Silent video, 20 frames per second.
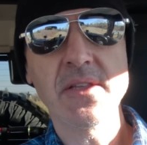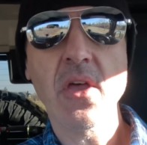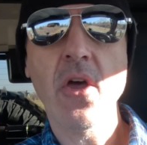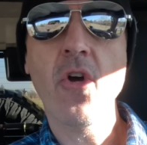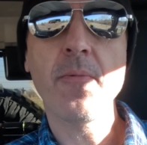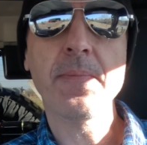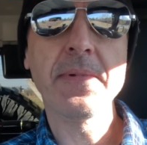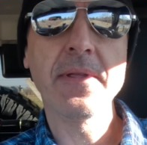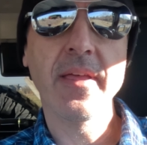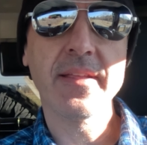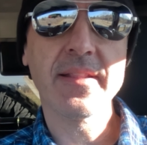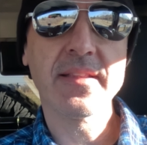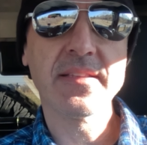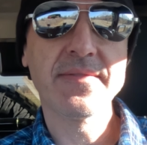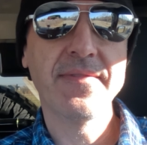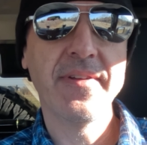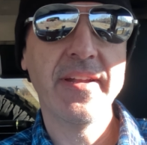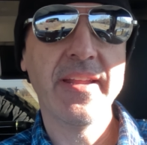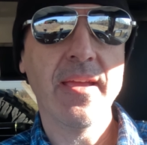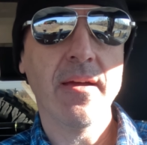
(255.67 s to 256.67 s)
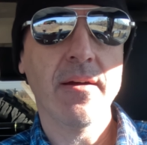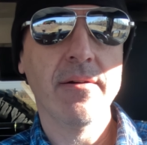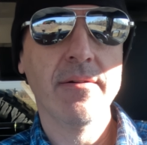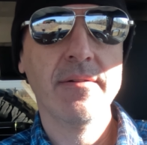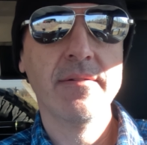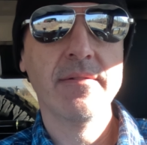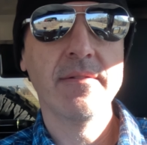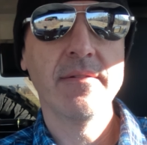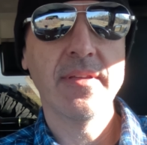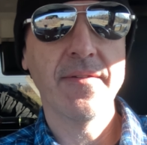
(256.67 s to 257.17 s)
So I hope you liked this video.
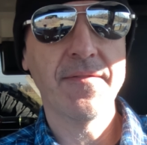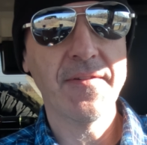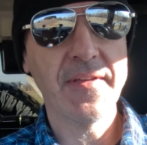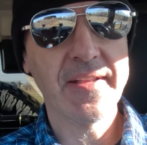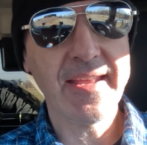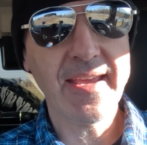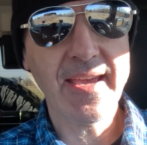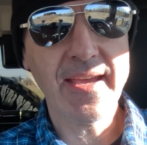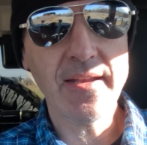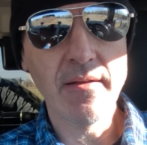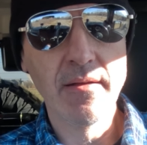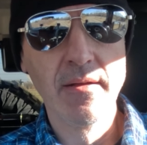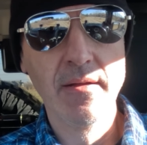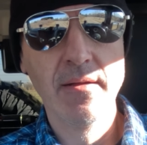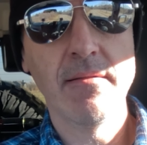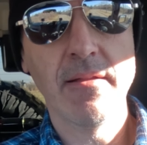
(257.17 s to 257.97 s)
If you did,